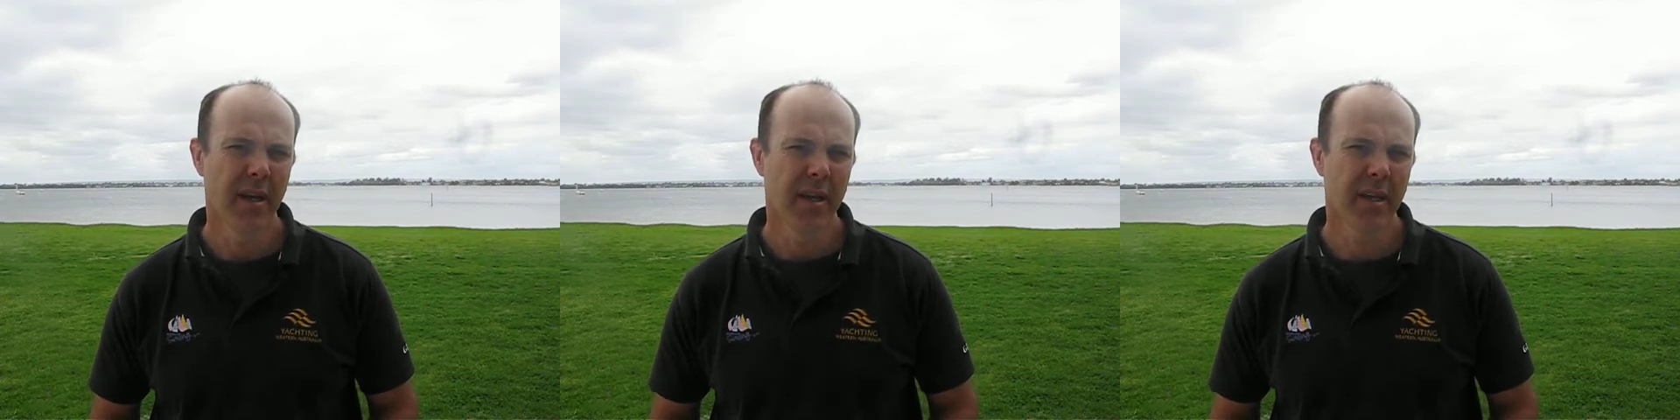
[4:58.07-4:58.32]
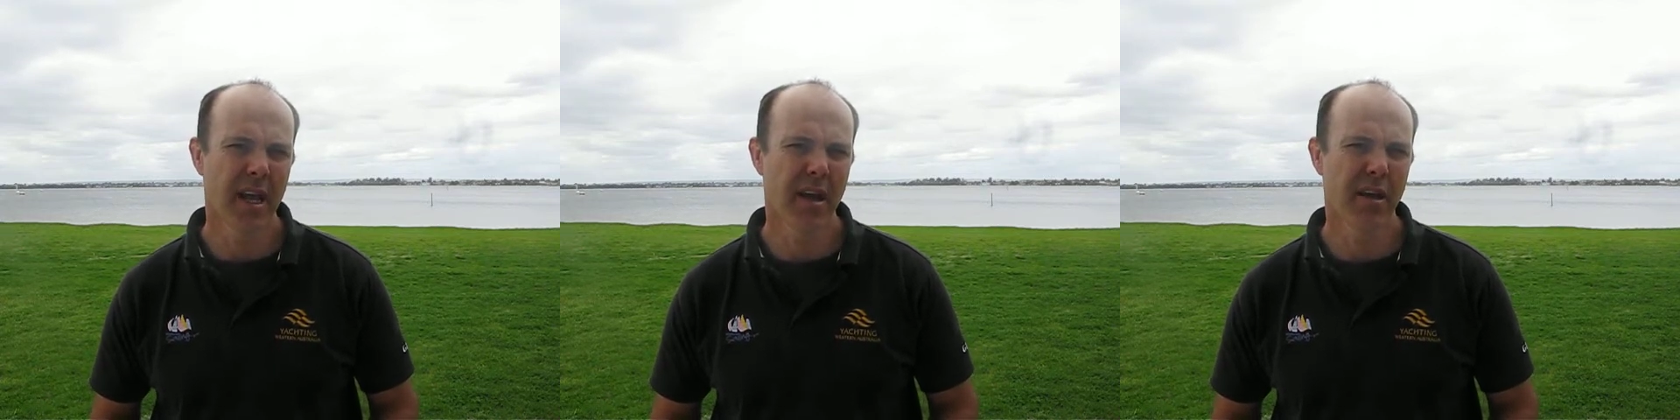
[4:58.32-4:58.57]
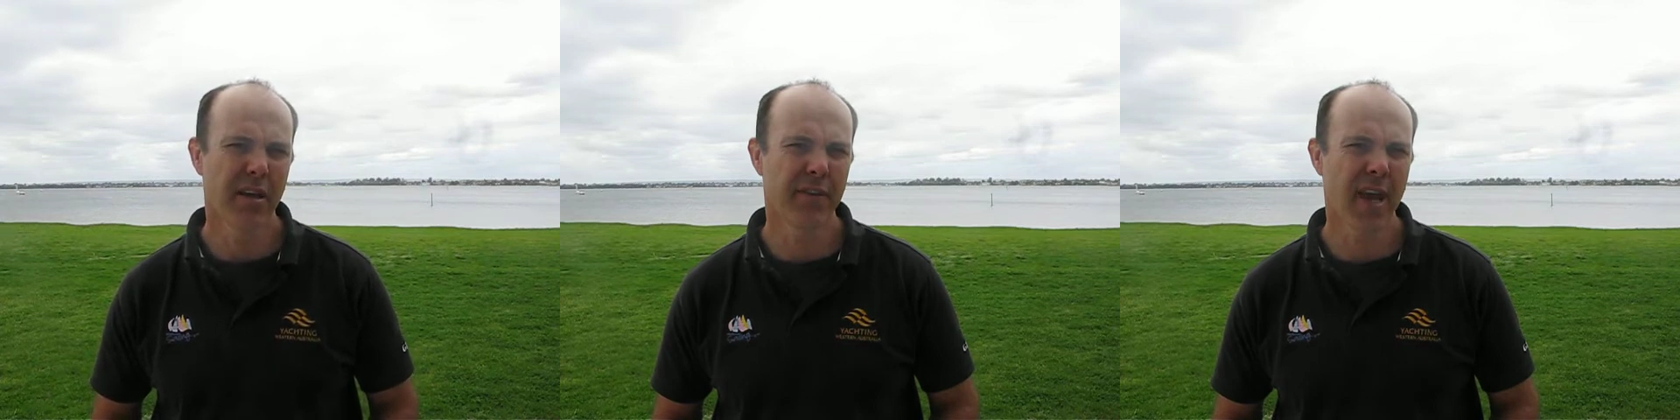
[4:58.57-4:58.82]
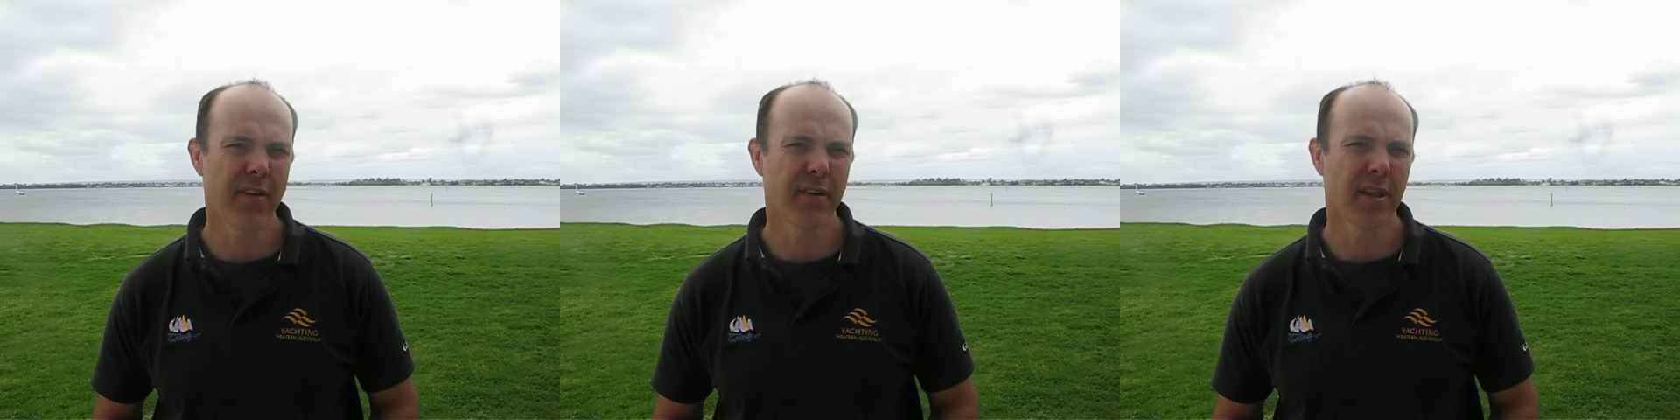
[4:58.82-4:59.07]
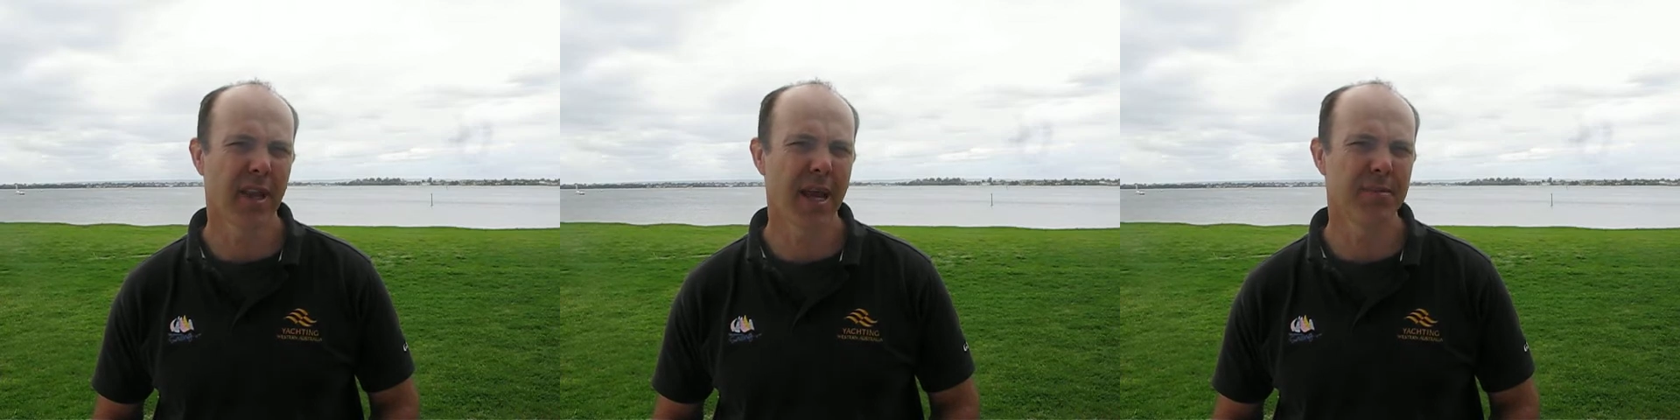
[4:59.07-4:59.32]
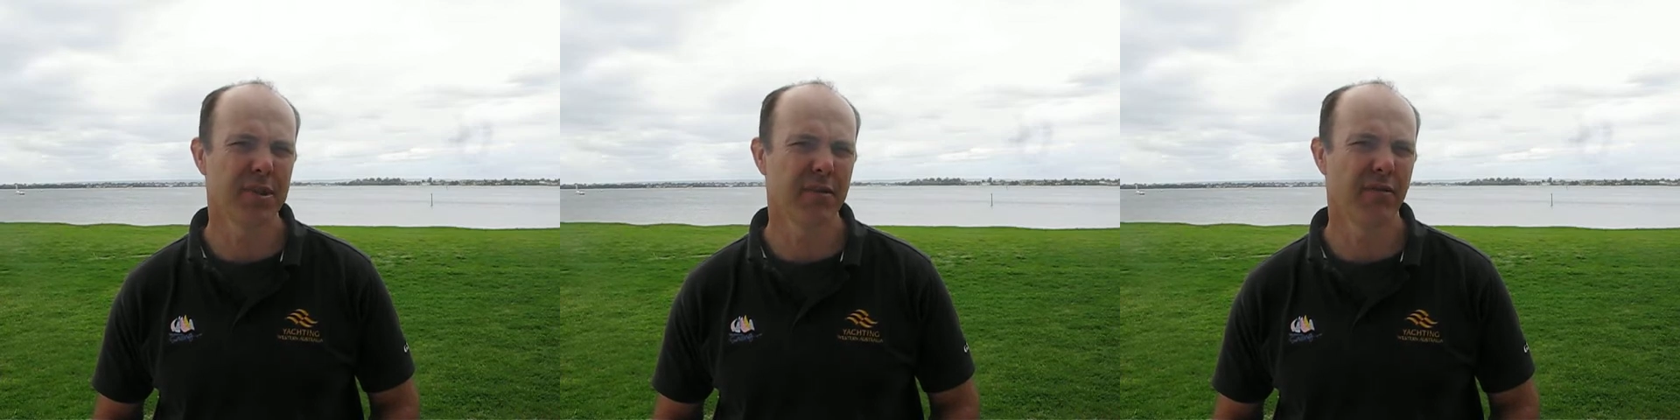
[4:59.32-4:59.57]
Now, if you have a
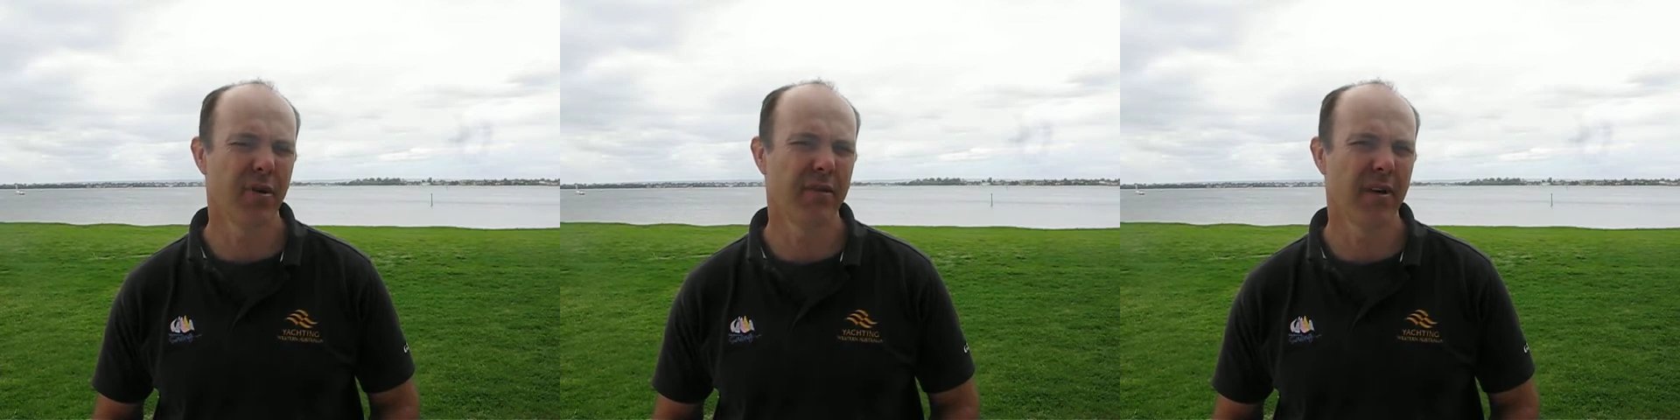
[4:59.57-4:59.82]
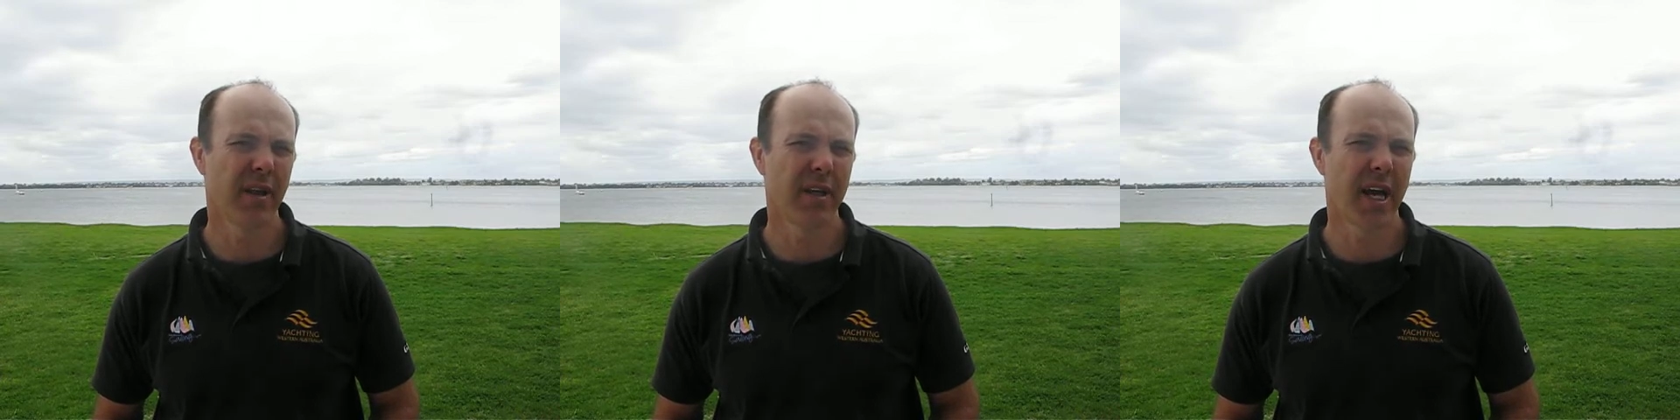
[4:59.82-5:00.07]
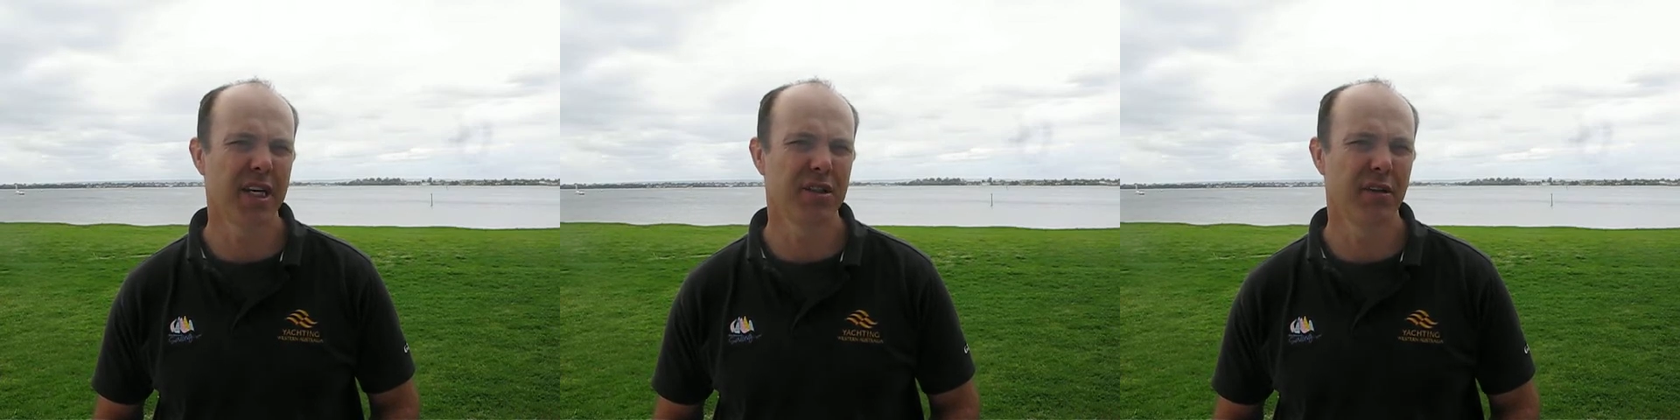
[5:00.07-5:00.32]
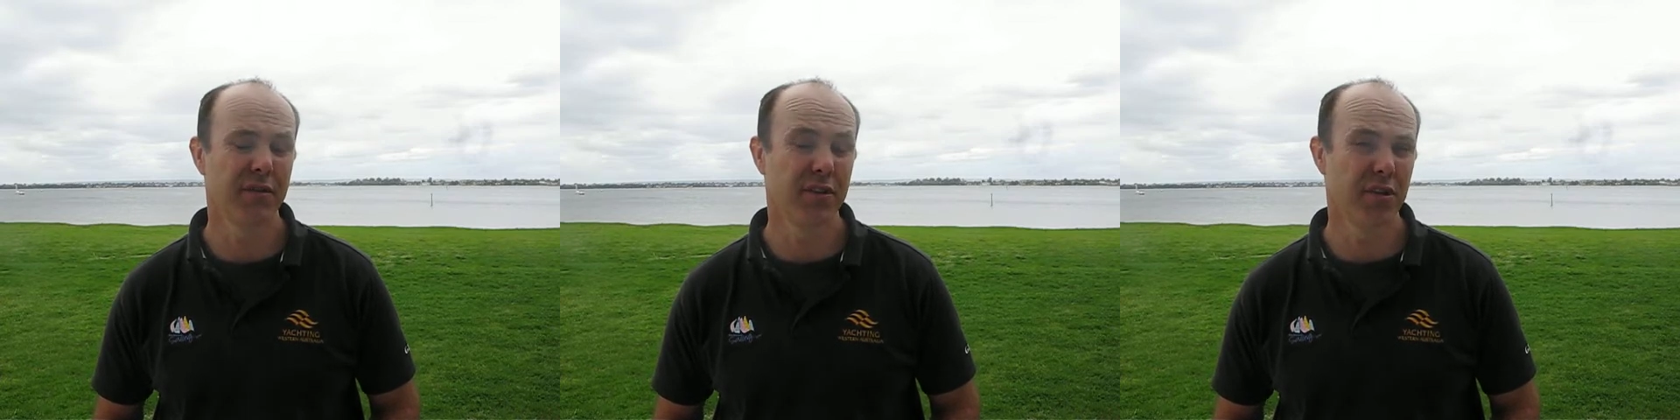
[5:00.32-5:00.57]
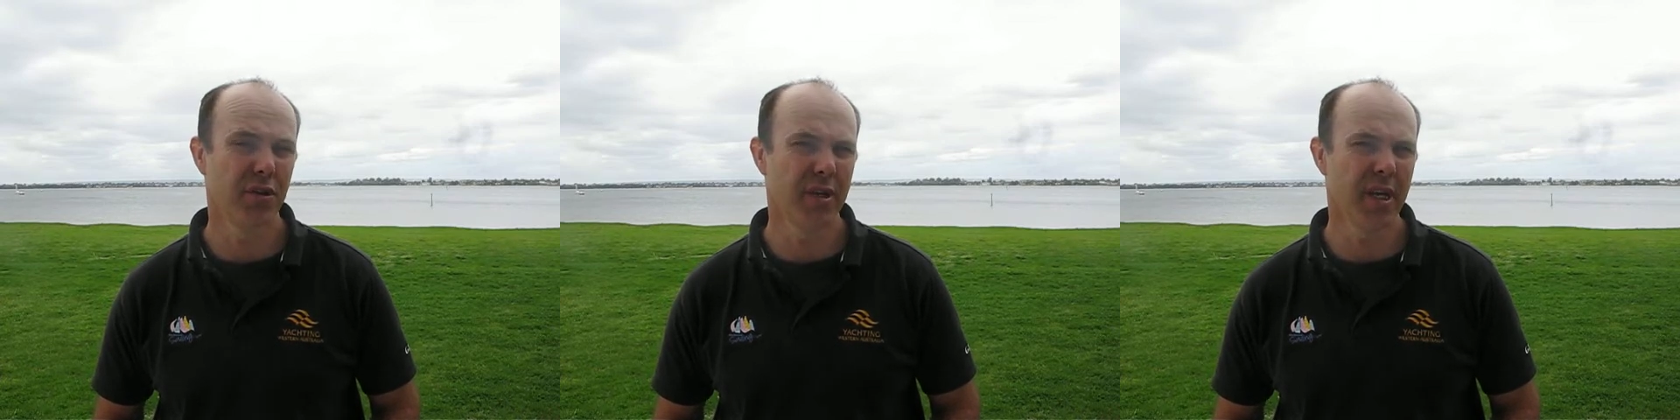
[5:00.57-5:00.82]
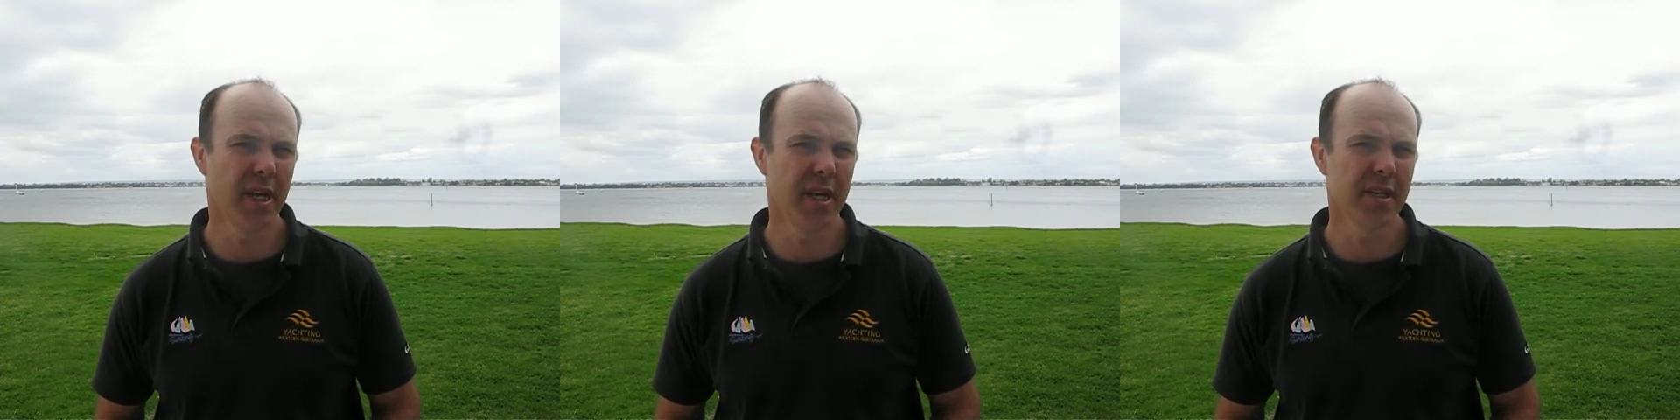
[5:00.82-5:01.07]
lapse of revalidation of 2
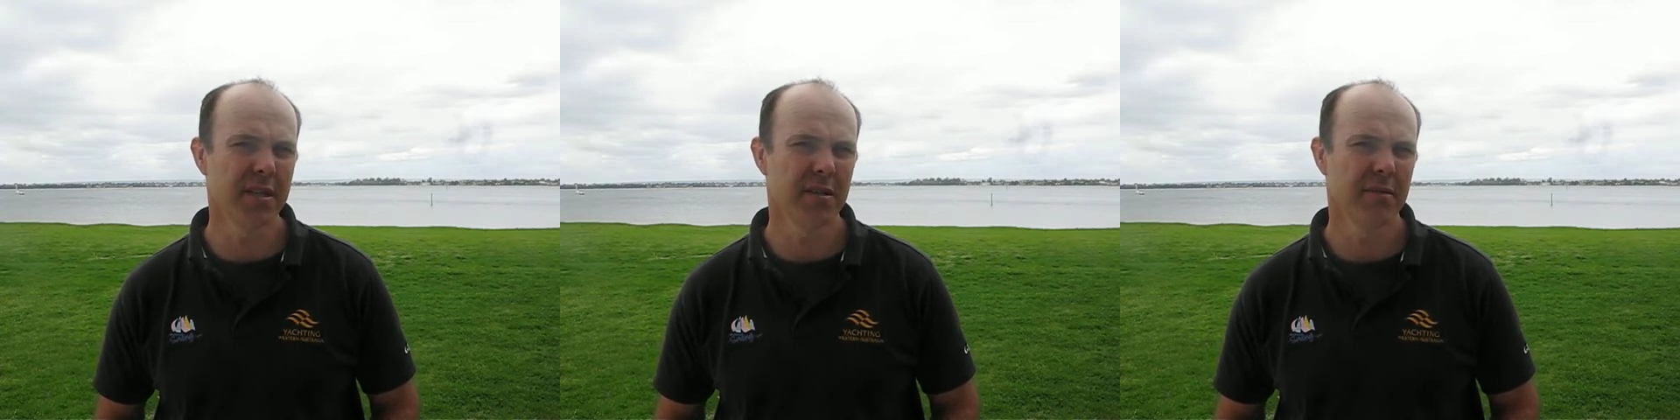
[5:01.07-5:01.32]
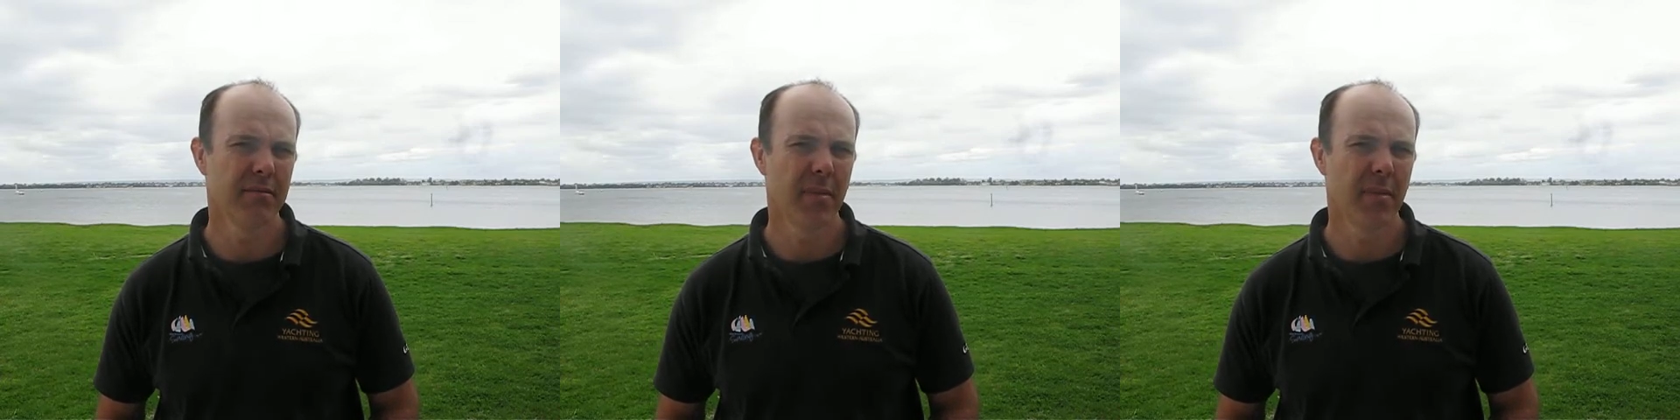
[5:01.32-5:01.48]
years,